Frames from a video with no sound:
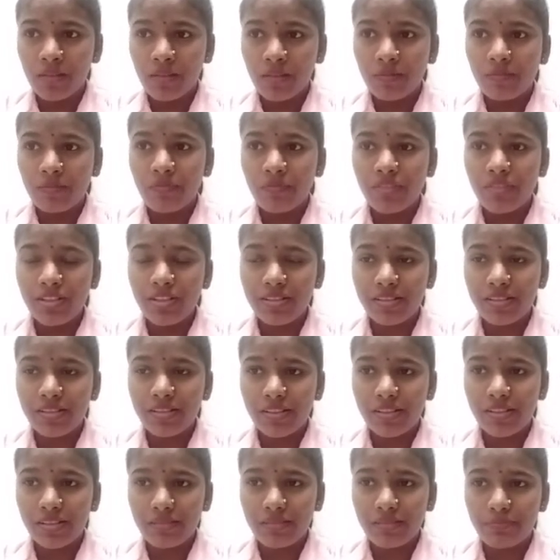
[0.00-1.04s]

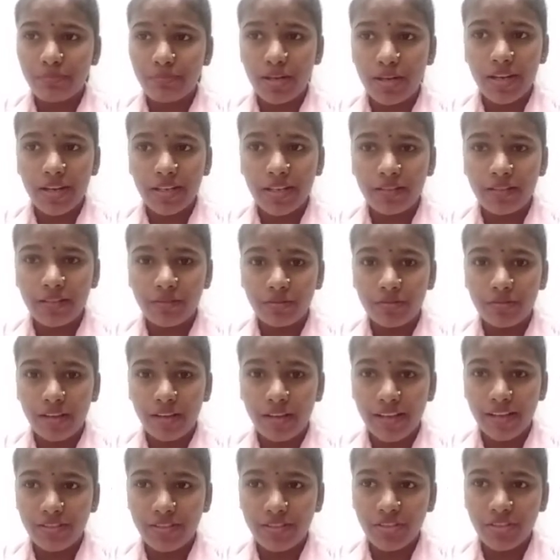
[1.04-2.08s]
Firstly is Brian Loob
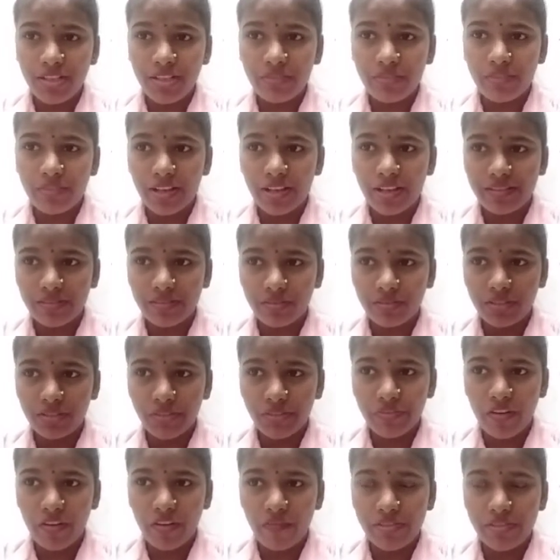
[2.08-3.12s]
as Chief Executive
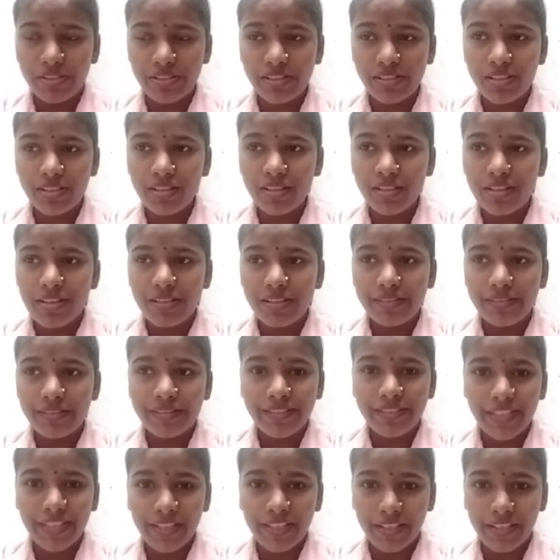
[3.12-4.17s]
Officer,
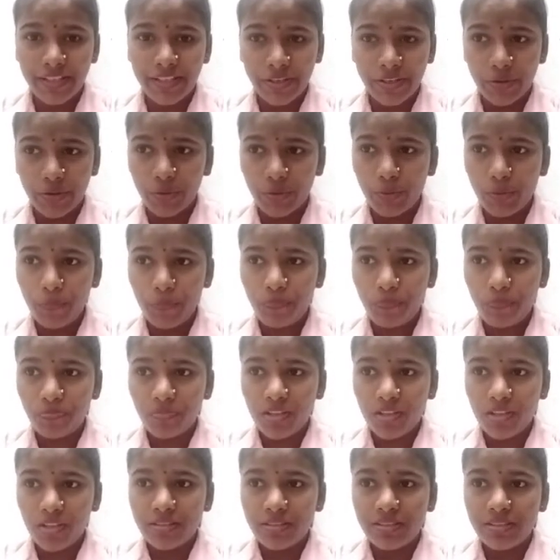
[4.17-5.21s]
CEO,
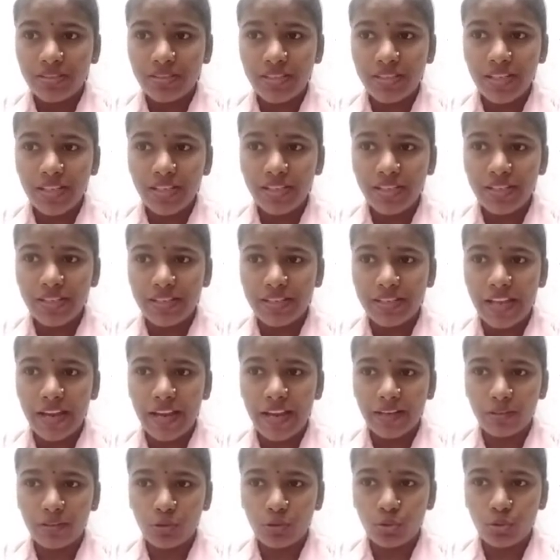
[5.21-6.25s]
Chi
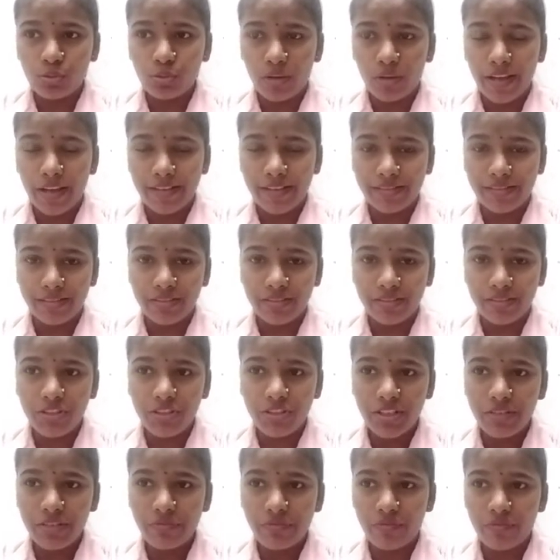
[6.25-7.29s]
Lang Loob as a
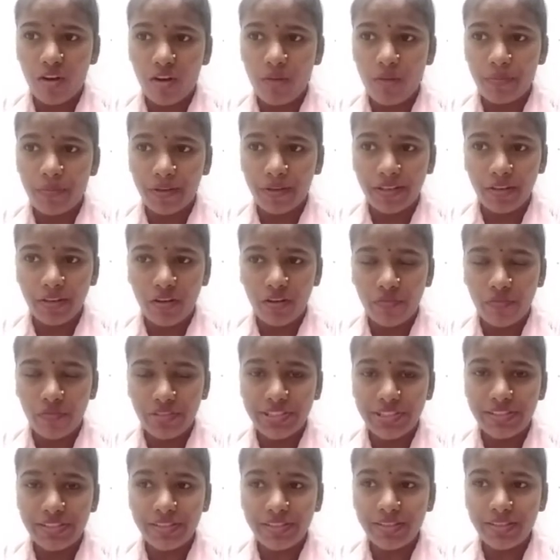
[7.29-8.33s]
Chief Operating
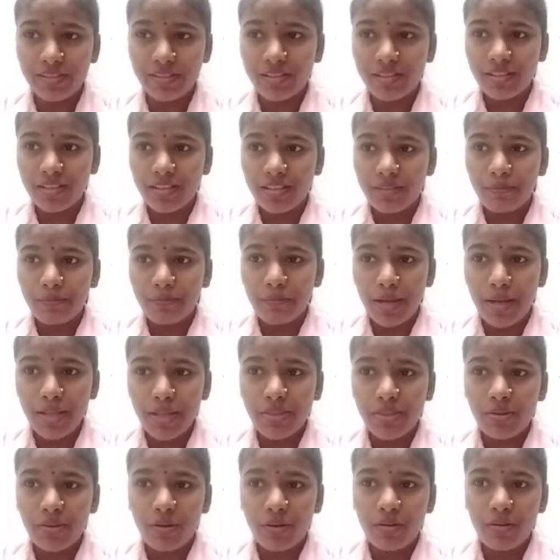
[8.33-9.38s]
Officer, Mei
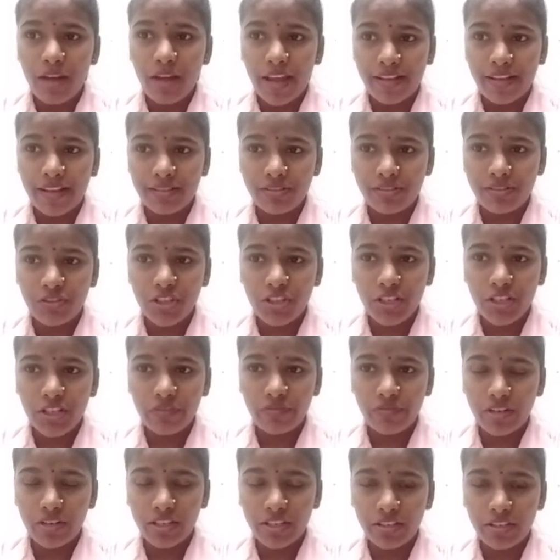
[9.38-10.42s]
Tho as Chief
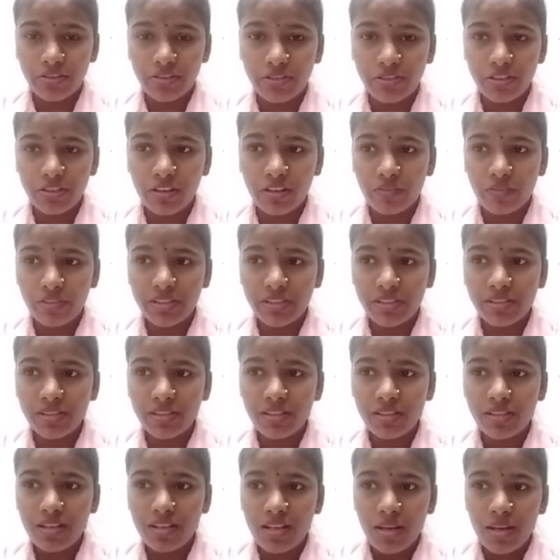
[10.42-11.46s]
Financial Officer,
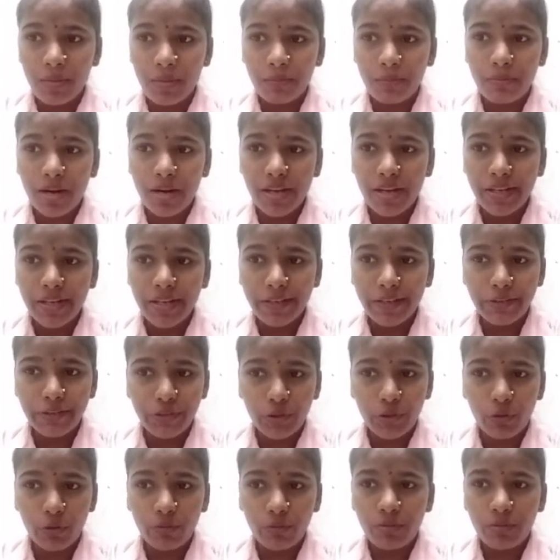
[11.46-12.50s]
Brian
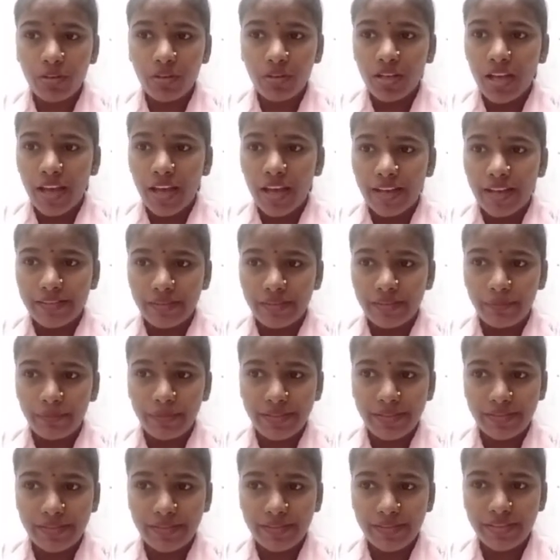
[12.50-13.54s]
Yeo as a
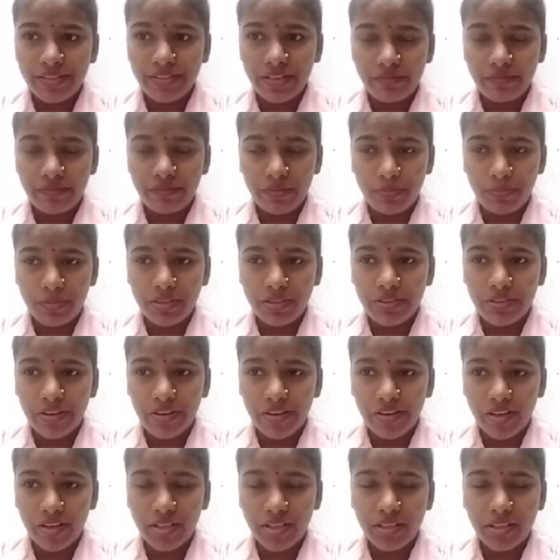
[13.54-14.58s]
Business Development
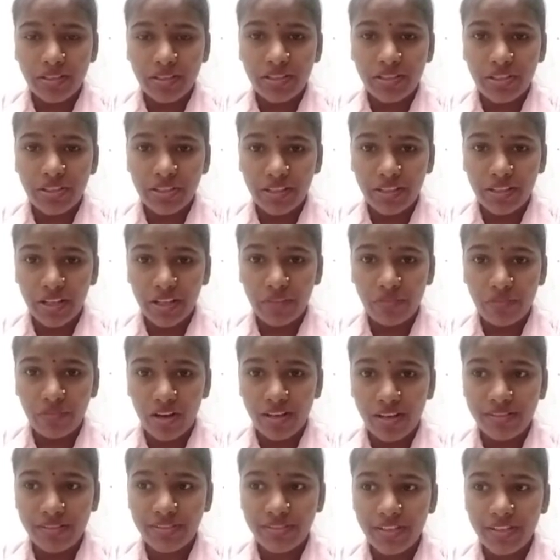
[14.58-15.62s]
Director Tealive
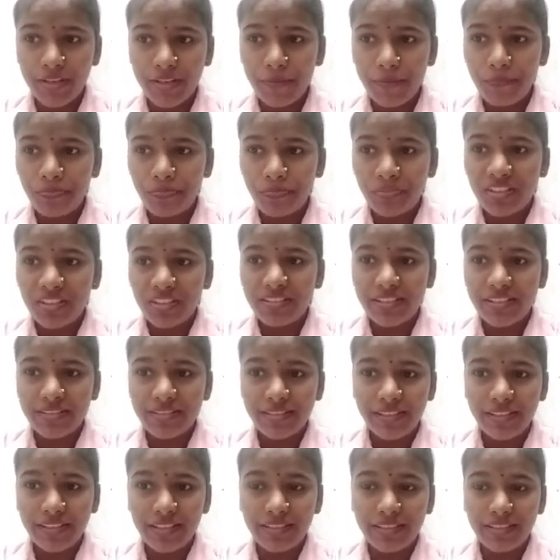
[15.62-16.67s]
Asia,
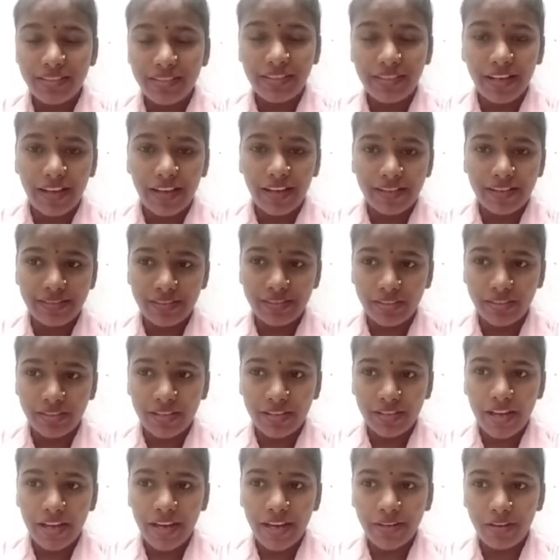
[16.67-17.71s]
Jessica Lee as a
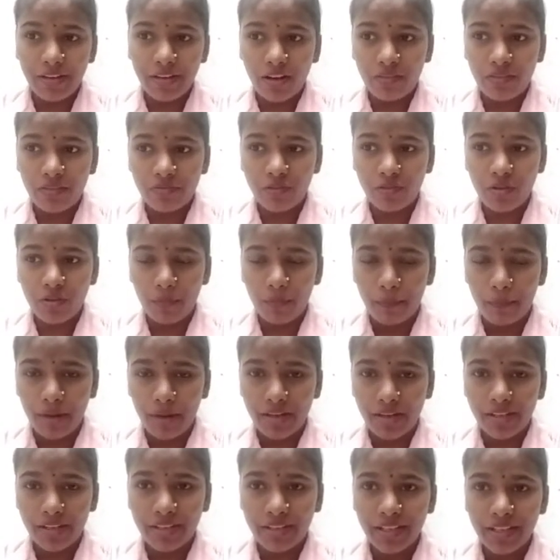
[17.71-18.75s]
Head of Group
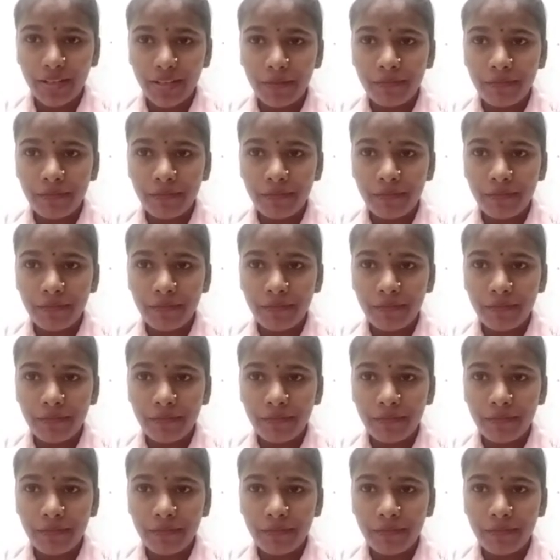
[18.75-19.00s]
Marketing,